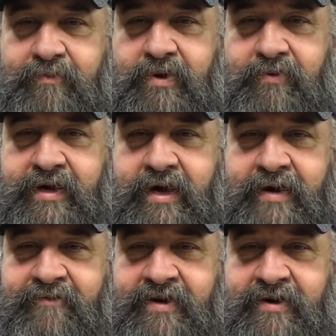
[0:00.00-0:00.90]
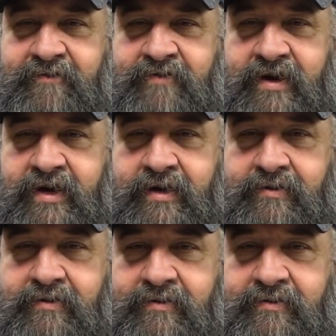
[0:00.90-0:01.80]
But we got to verify it.
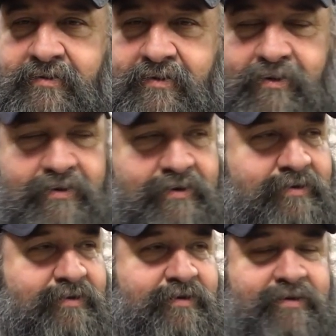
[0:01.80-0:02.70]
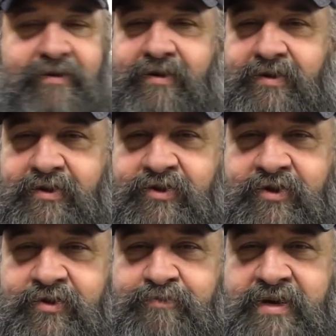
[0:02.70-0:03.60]
Or this
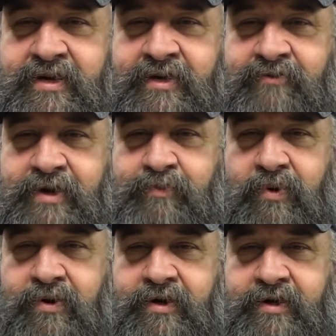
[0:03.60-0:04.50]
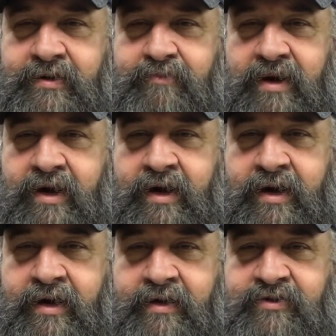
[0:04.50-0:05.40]
is being reported
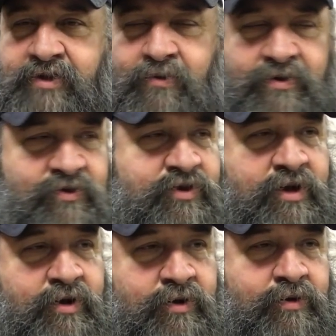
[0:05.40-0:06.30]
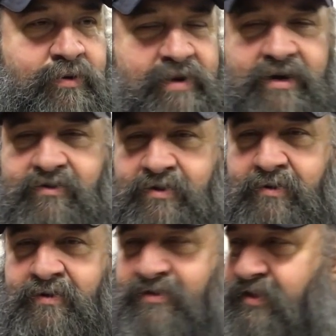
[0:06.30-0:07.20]
by so-and-so about
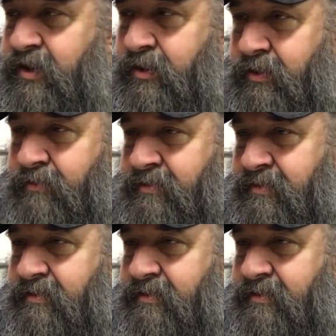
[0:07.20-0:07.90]
so-and-so.